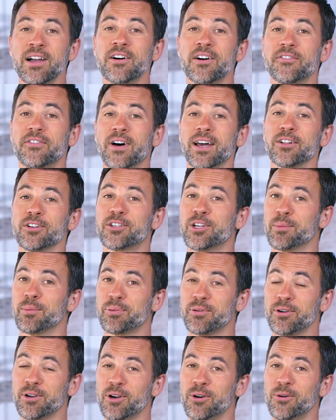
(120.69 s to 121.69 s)
Final Cut
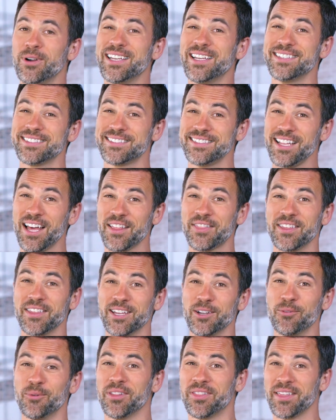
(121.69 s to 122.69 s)
Pro is
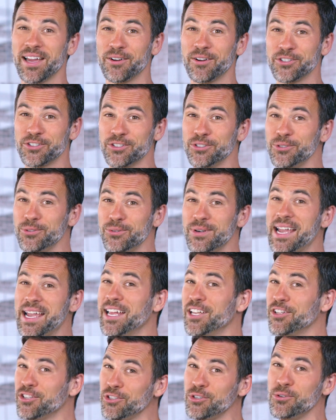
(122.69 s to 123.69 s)
nothing without you,
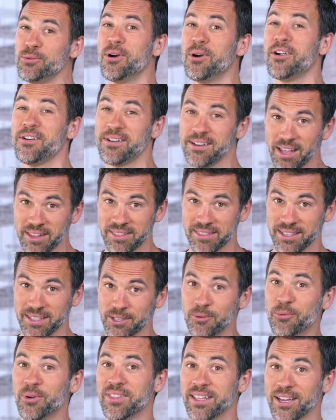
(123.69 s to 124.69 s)
and you are
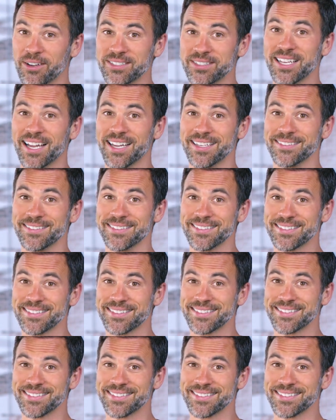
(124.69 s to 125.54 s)
nothing without titles.